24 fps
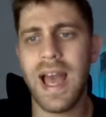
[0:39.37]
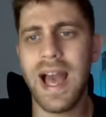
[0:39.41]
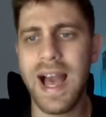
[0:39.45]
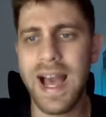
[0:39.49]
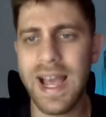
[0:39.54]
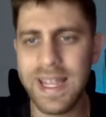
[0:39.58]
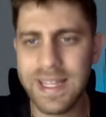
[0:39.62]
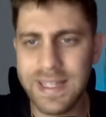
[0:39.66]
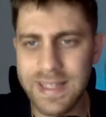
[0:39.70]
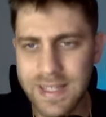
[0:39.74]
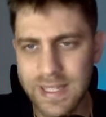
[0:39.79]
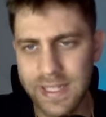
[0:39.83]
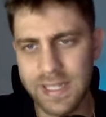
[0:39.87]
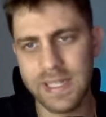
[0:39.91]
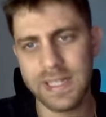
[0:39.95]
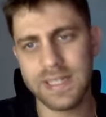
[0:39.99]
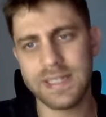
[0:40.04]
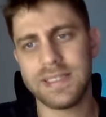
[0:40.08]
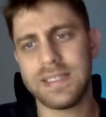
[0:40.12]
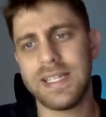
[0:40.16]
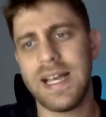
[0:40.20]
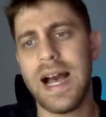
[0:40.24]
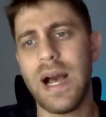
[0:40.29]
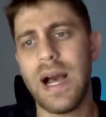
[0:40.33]

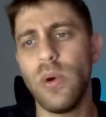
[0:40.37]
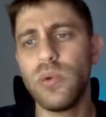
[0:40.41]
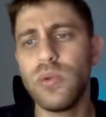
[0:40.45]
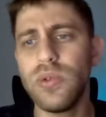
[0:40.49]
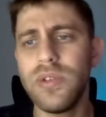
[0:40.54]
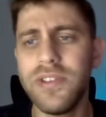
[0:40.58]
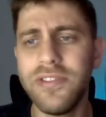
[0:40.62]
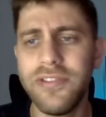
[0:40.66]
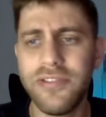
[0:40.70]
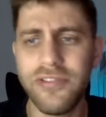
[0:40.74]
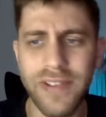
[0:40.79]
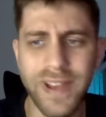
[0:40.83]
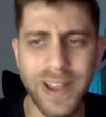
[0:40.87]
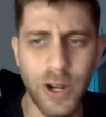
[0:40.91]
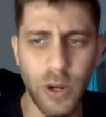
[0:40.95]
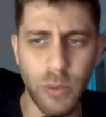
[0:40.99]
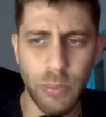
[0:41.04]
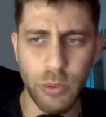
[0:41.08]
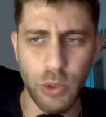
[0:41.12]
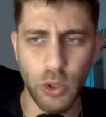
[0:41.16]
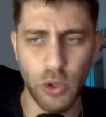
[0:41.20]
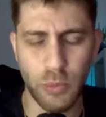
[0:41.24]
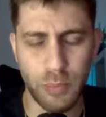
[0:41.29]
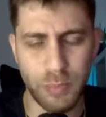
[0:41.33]
ideas, how to
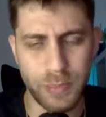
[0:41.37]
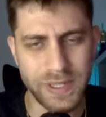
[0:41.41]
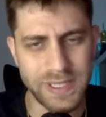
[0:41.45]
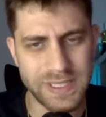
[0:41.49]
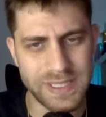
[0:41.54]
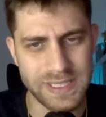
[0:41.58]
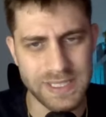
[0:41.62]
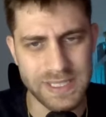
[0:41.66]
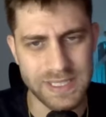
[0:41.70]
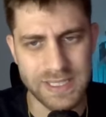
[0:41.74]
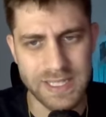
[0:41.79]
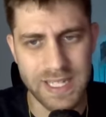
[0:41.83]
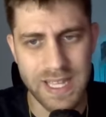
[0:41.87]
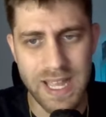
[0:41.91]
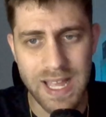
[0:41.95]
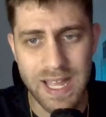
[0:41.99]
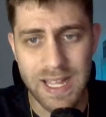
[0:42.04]
develop your pieces,